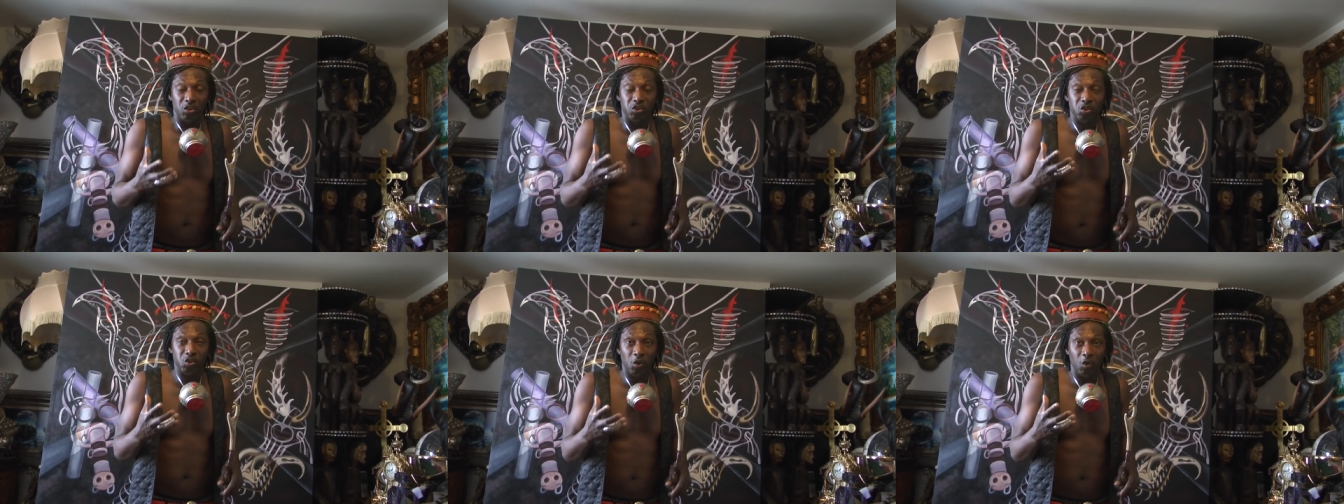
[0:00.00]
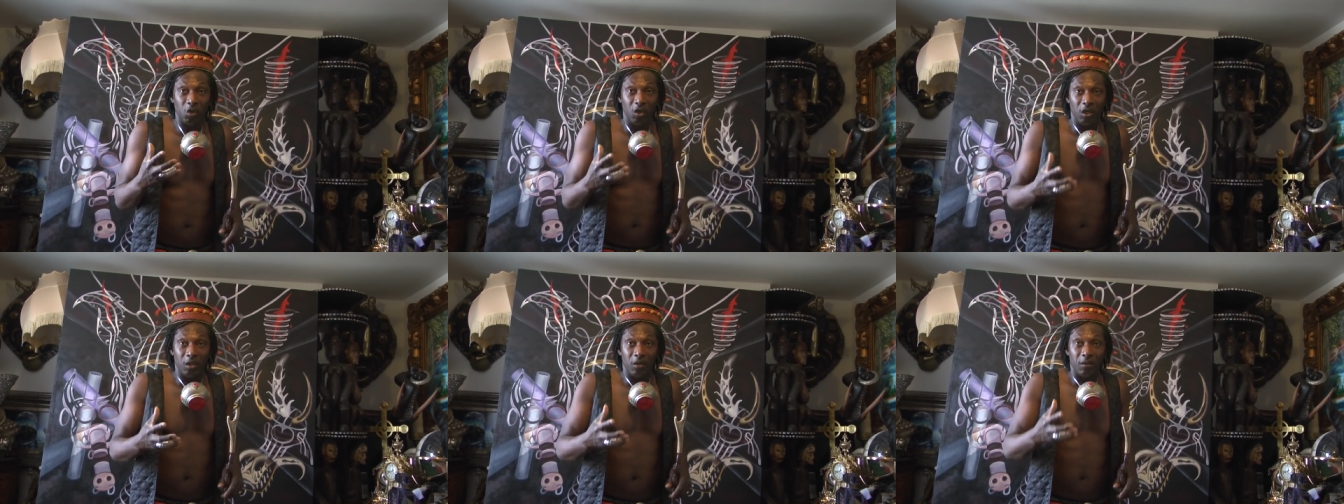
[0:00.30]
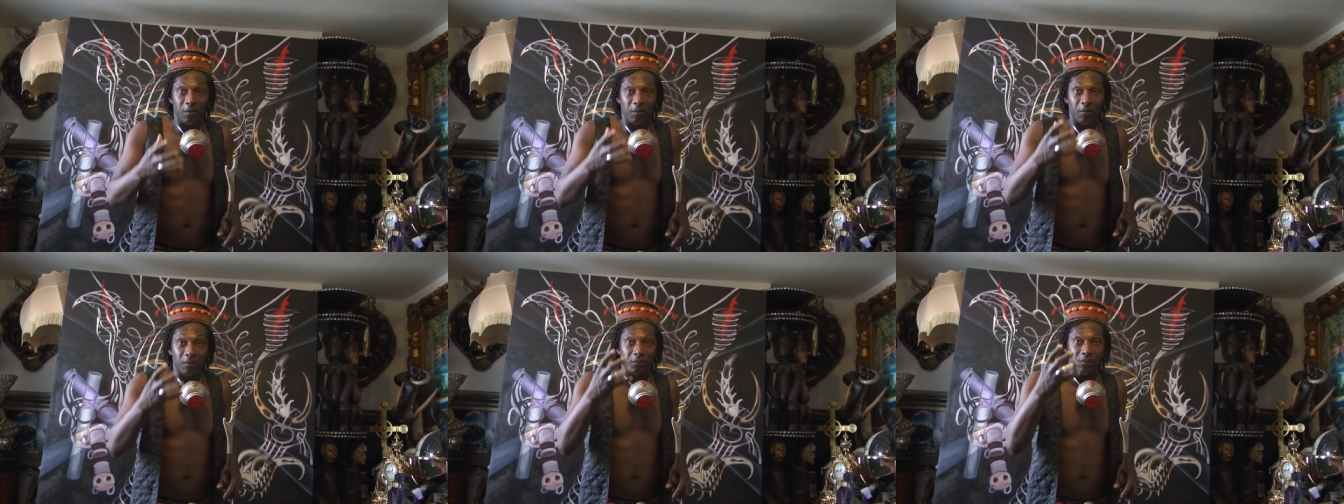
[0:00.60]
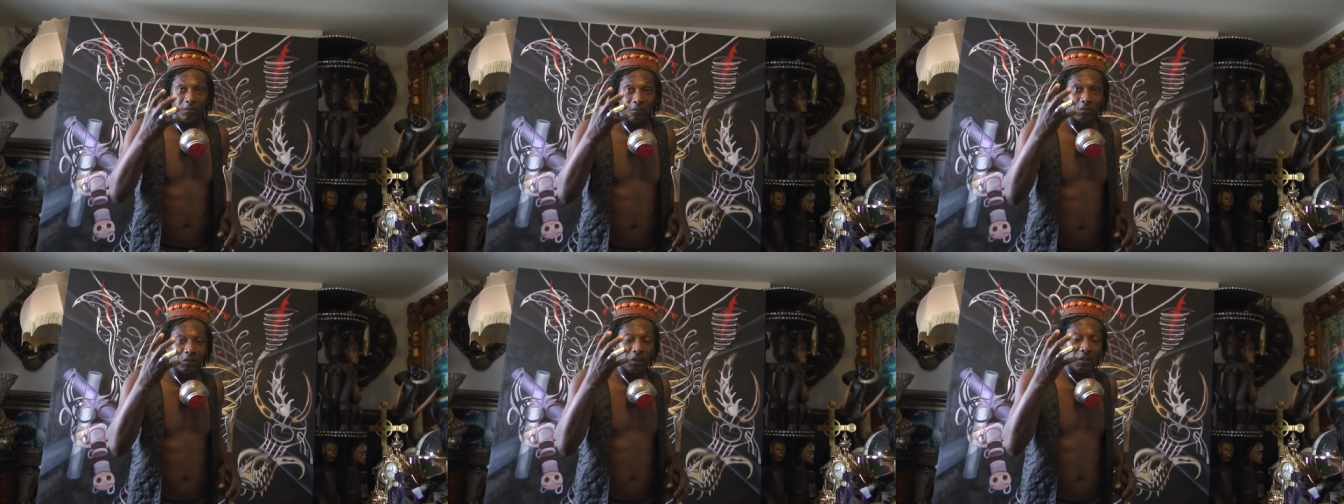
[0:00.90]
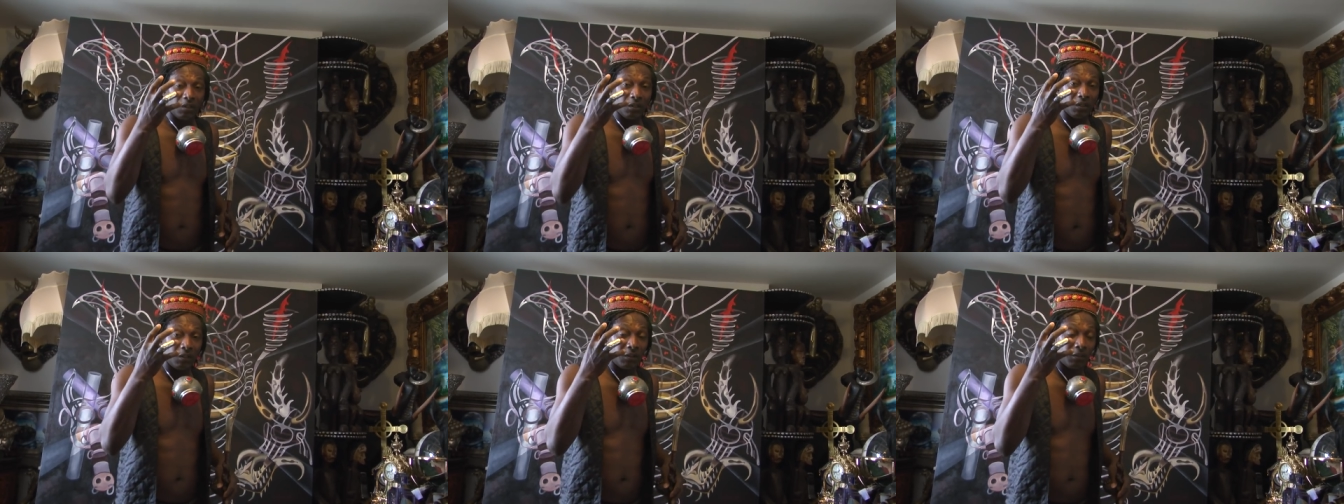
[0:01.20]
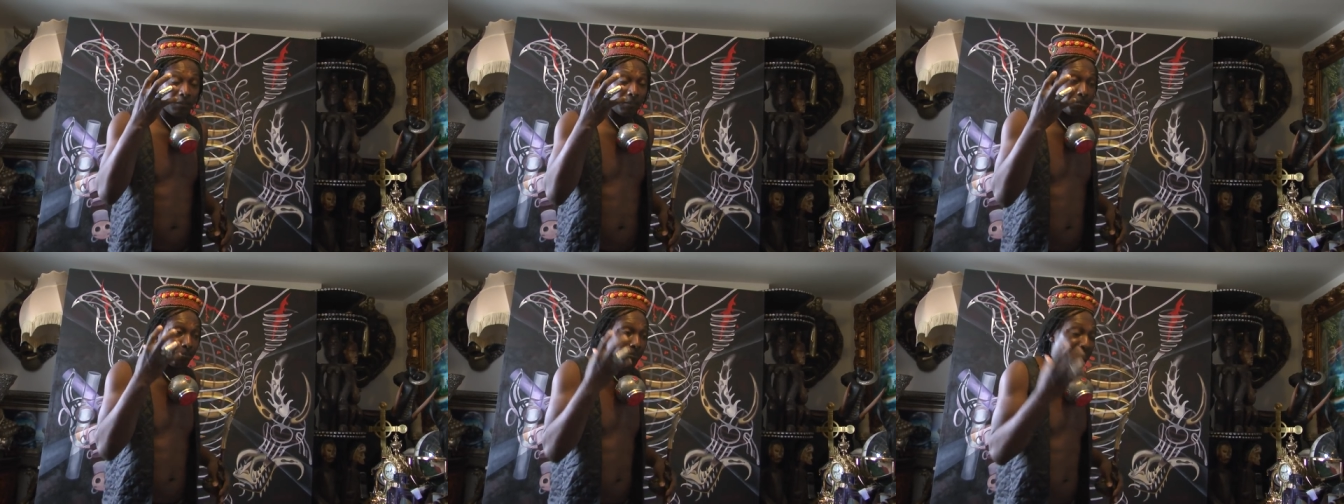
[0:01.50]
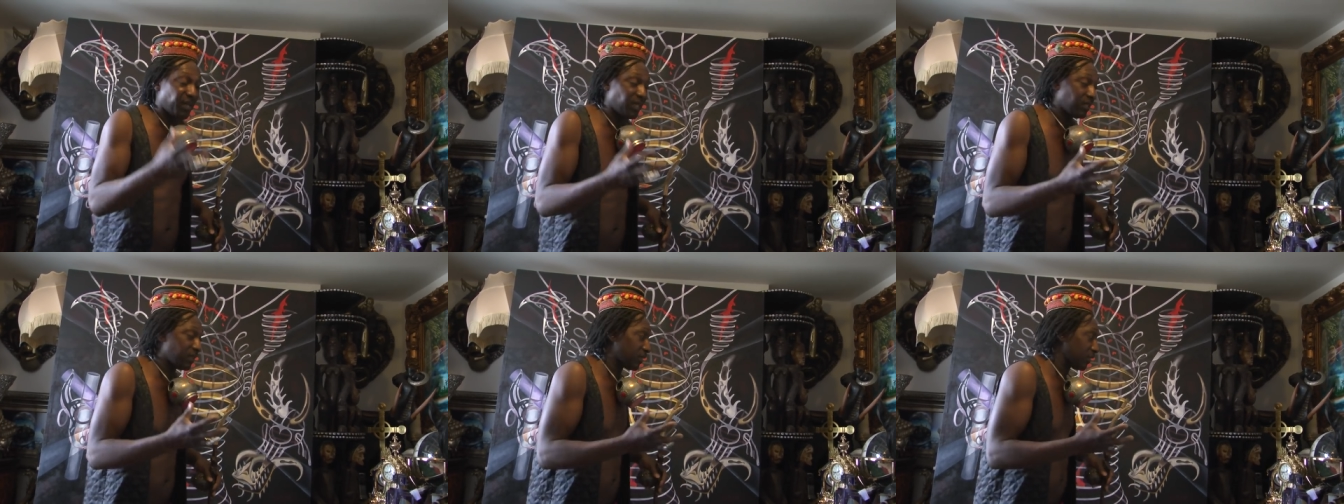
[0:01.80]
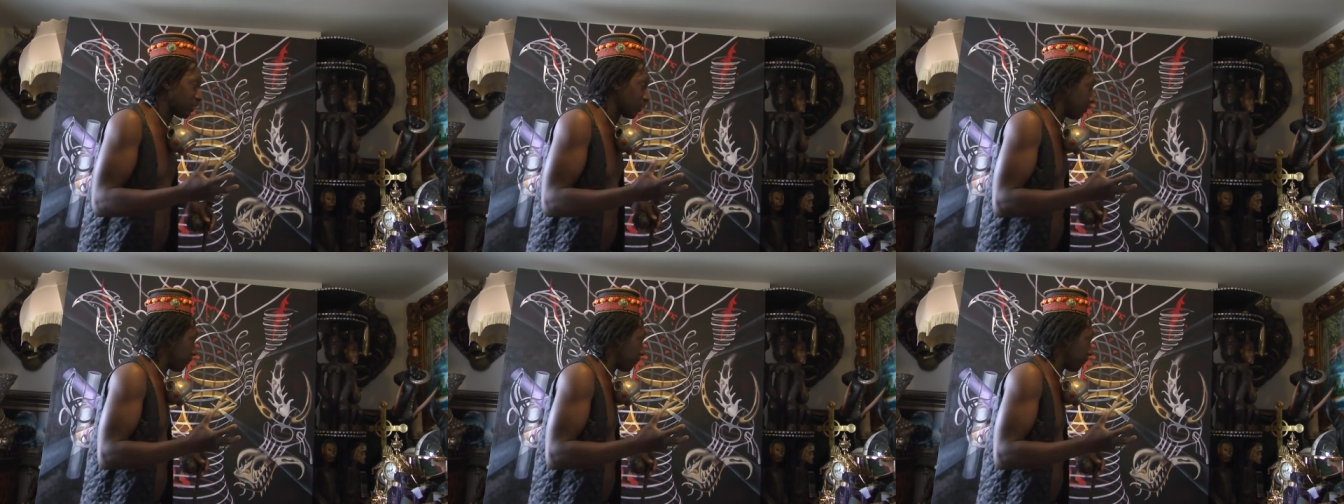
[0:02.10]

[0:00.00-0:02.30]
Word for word: So the painting